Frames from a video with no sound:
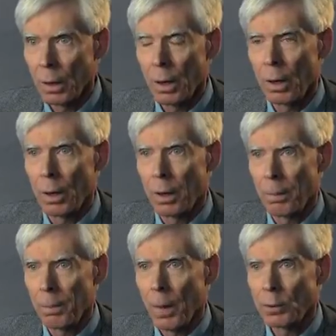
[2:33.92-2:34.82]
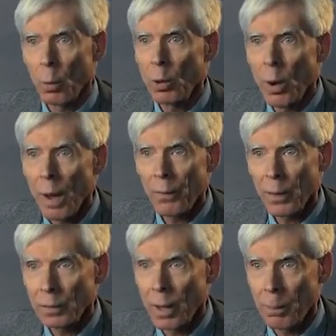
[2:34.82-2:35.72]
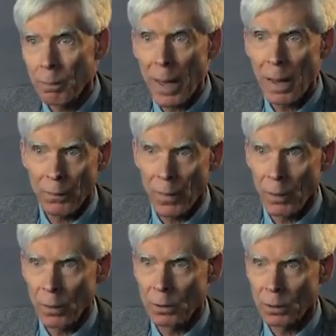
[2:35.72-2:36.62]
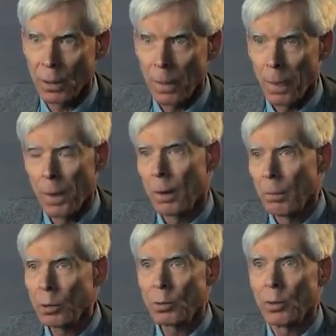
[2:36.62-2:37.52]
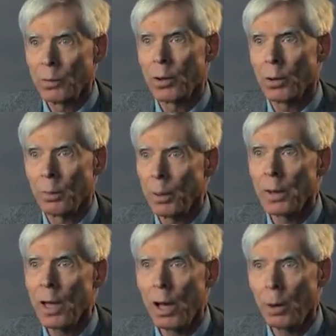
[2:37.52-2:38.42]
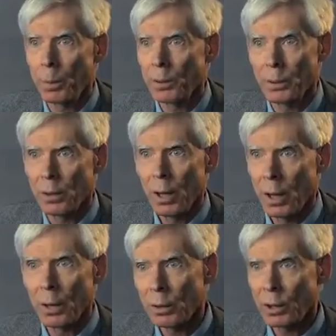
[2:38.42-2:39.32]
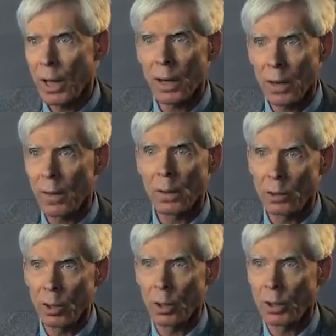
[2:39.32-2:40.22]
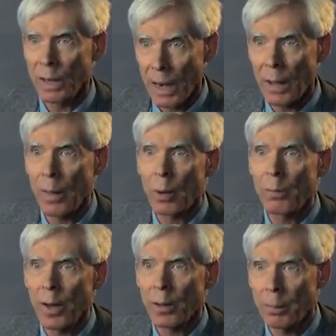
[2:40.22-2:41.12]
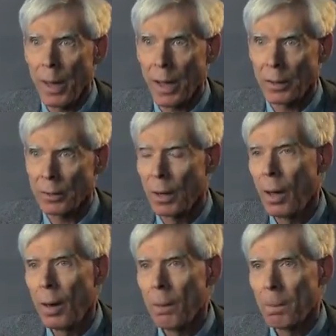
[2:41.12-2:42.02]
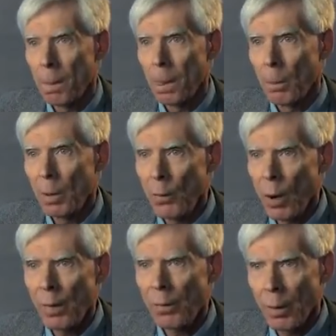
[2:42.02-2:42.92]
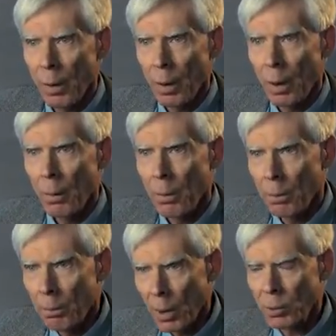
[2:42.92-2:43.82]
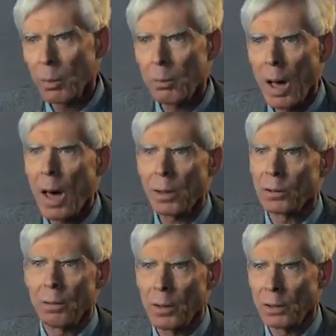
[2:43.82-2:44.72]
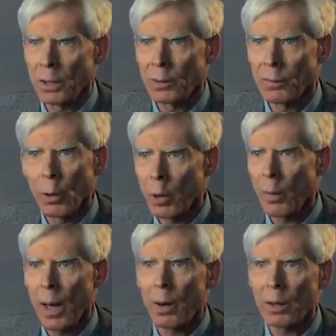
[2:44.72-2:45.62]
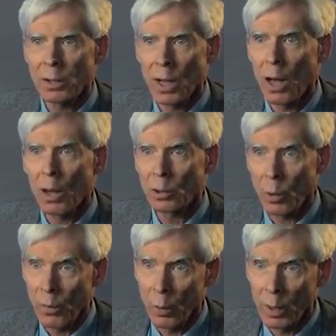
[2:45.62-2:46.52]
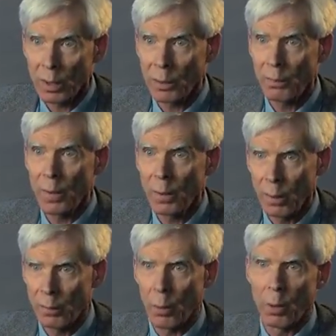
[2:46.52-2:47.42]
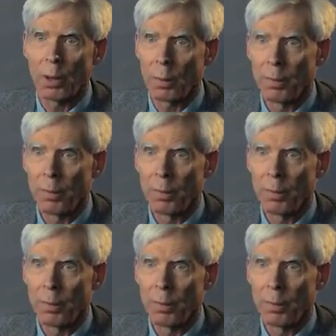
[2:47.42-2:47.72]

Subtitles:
So when you have things like bank failures, most of us feel completely helpless at understanding the uncertainties and how they would affect the banks. But if you have multiple models of these things floating around in Excel so everyone gets a feeling for it,